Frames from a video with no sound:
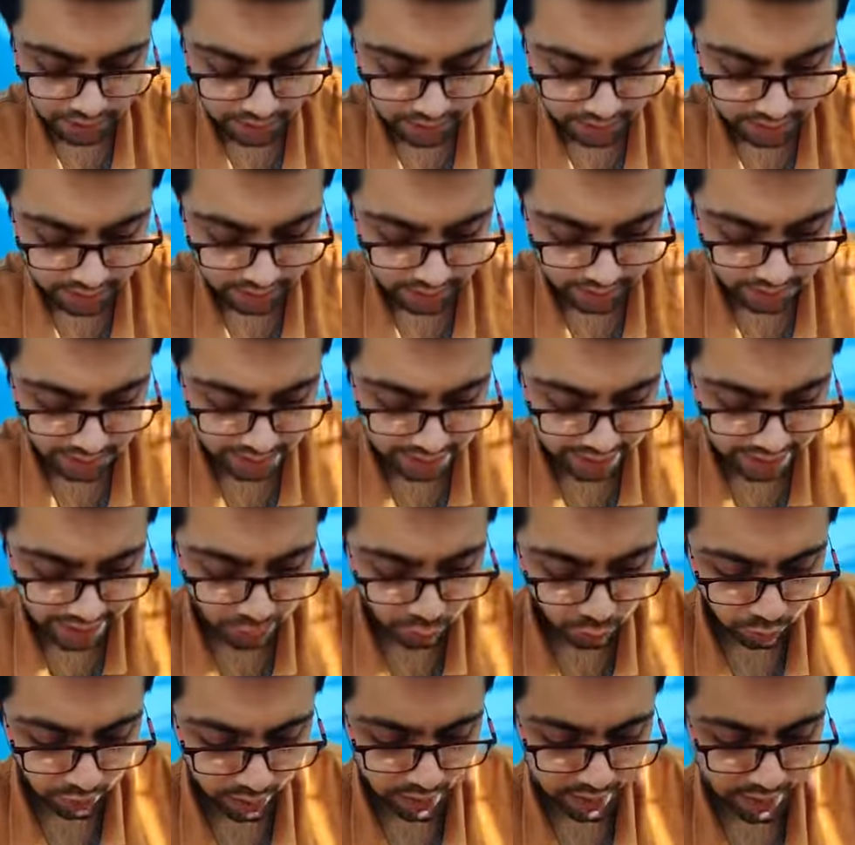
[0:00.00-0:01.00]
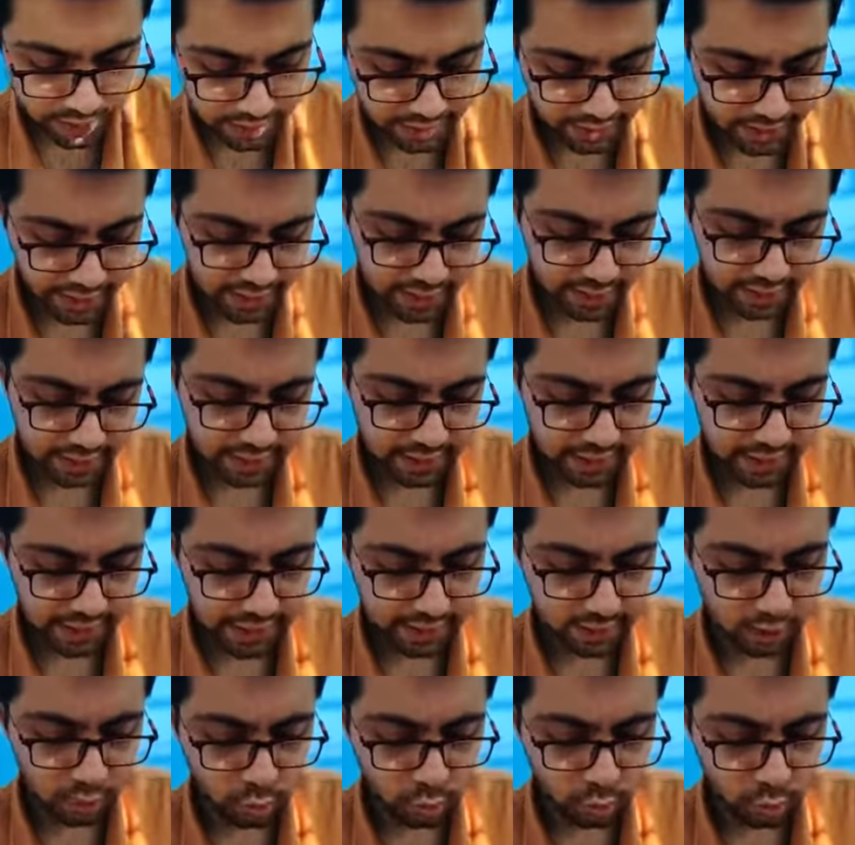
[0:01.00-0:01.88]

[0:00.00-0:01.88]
It's a grade 1 shade, grade